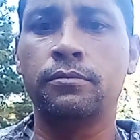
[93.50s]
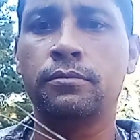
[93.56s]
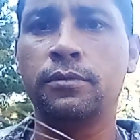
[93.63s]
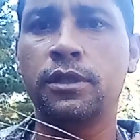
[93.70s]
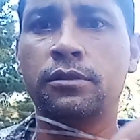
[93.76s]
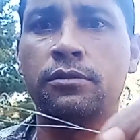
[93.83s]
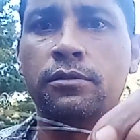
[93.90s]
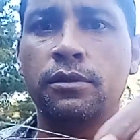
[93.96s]

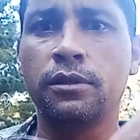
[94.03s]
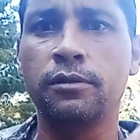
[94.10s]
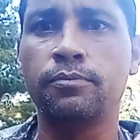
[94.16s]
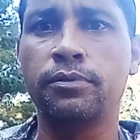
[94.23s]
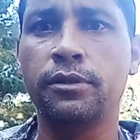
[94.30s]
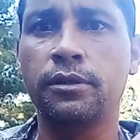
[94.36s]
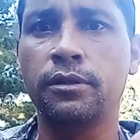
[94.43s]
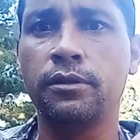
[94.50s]
Make sure you leave
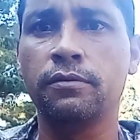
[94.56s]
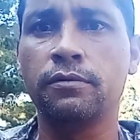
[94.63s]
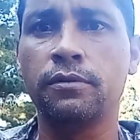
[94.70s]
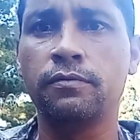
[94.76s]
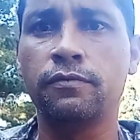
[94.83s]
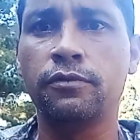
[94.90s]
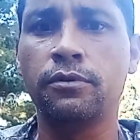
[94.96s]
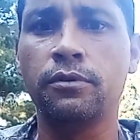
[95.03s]
plenty of
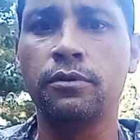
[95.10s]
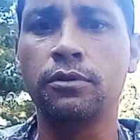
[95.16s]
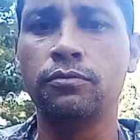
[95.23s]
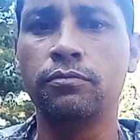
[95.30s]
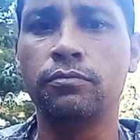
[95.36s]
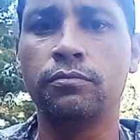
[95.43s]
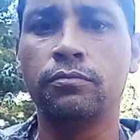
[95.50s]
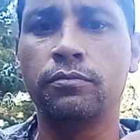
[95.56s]
room for a loop.
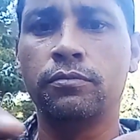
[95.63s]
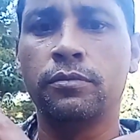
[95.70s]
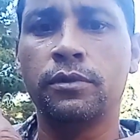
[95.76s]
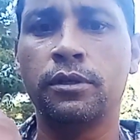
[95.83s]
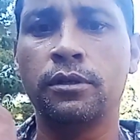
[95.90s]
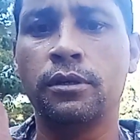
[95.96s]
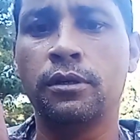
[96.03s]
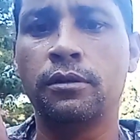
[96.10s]

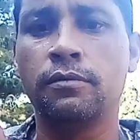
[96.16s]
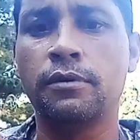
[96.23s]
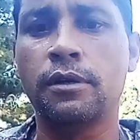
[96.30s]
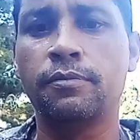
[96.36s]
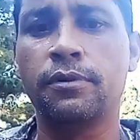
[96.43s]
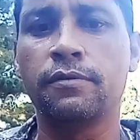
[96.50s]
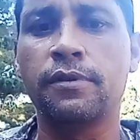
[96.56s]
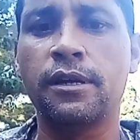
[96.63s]

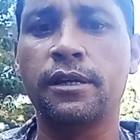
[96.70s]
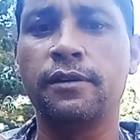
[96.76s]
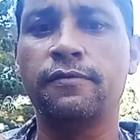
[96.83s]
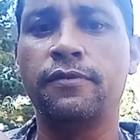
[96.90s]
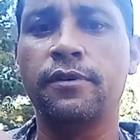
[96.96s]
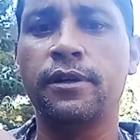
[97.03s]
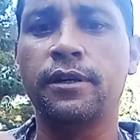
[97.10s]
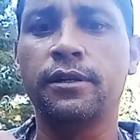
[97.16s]
Wrap it around your
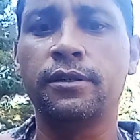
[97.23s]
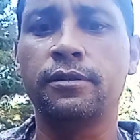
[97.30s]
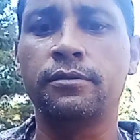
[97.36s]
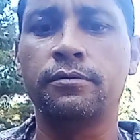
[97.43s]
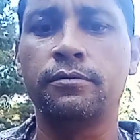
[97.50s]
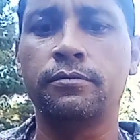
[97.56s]
finger.